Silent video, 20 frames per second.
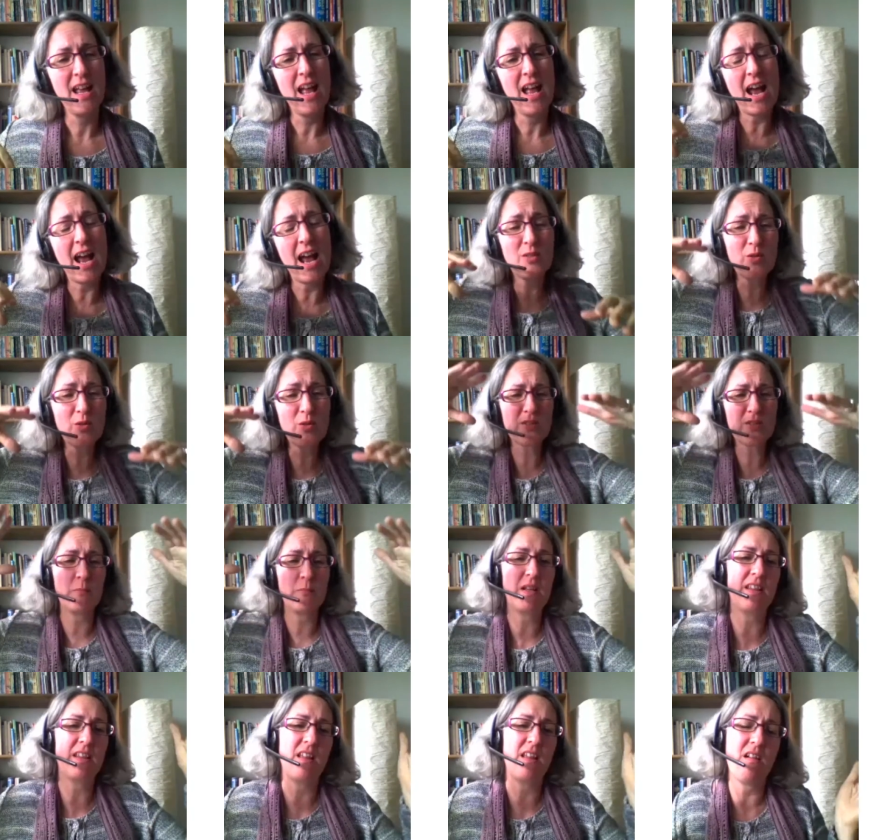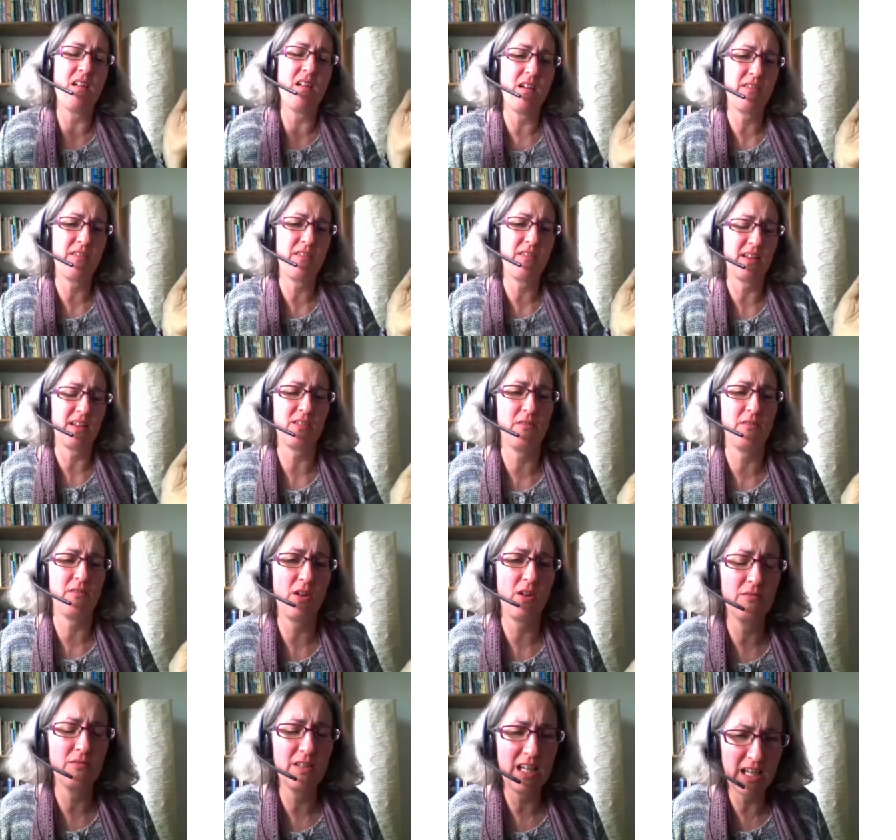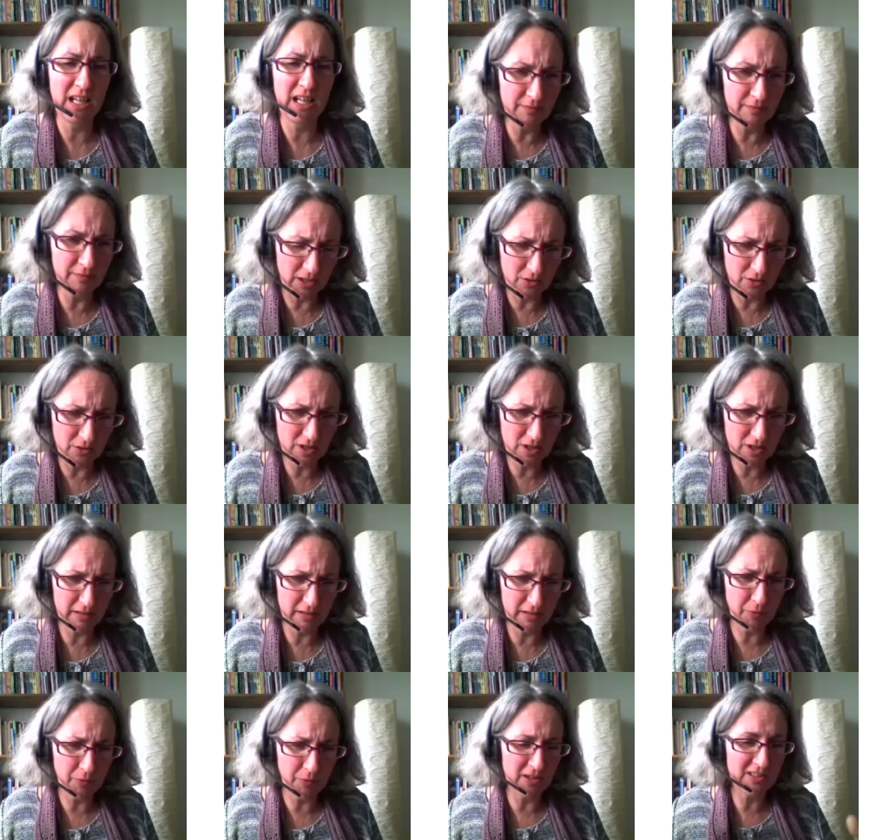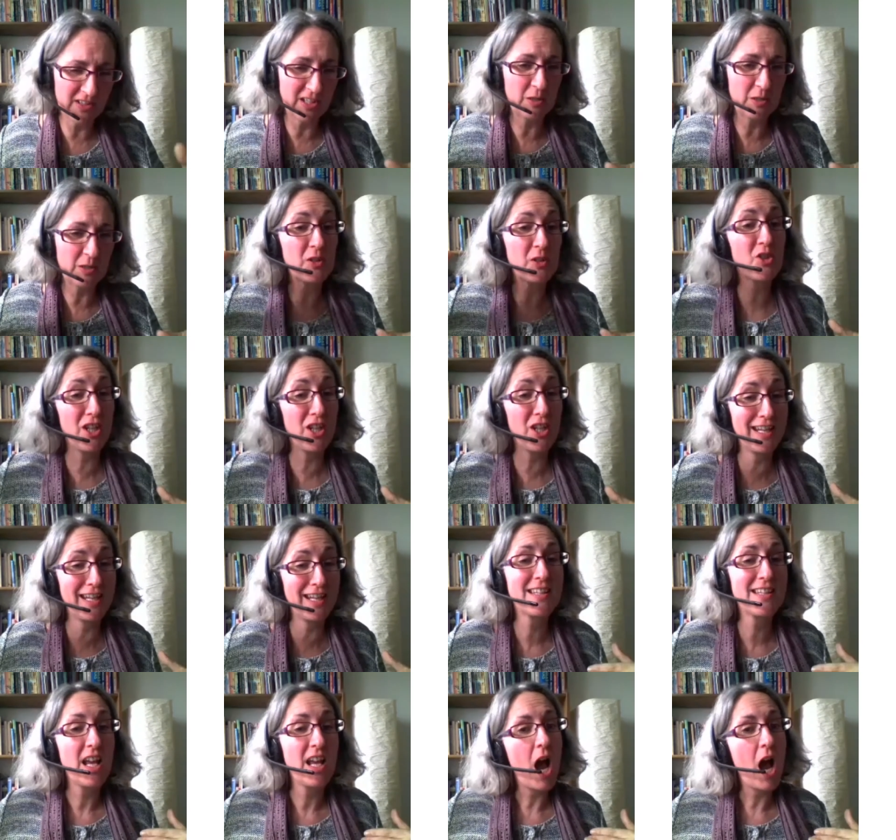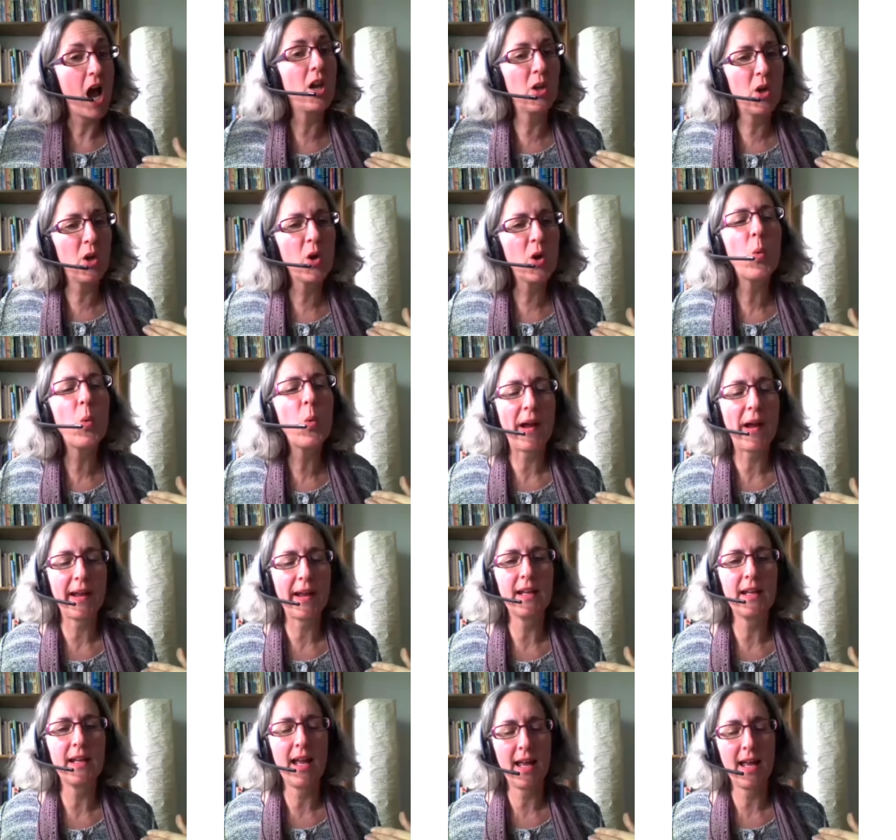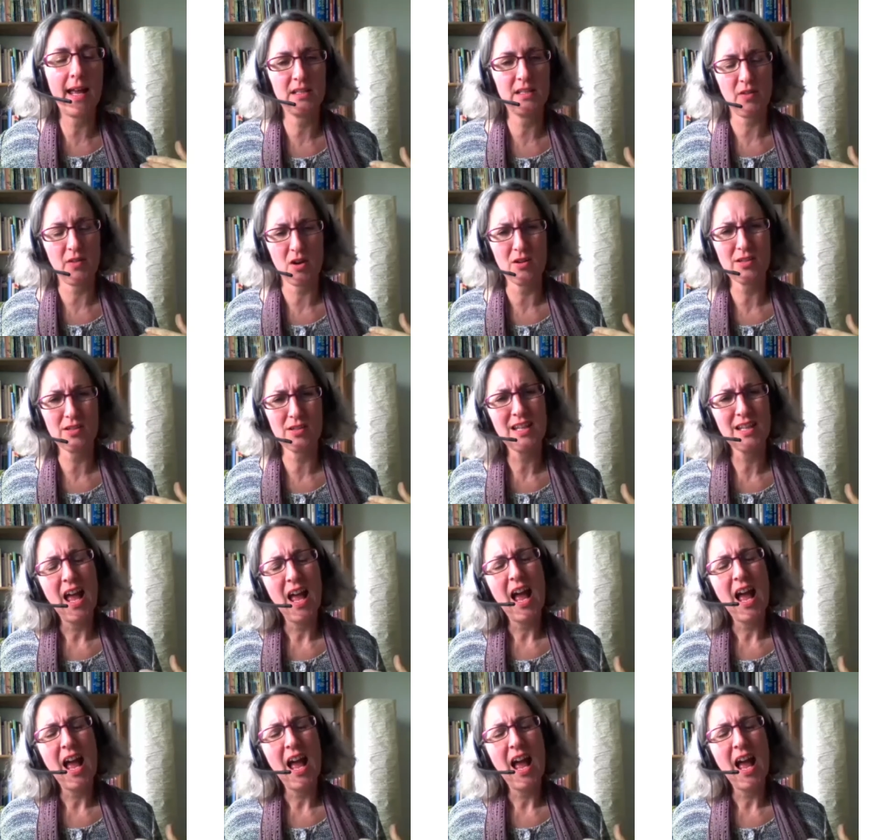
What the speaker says: And of course, I mean, the earth has her own evolutionary process, but she's a long way ahead of us.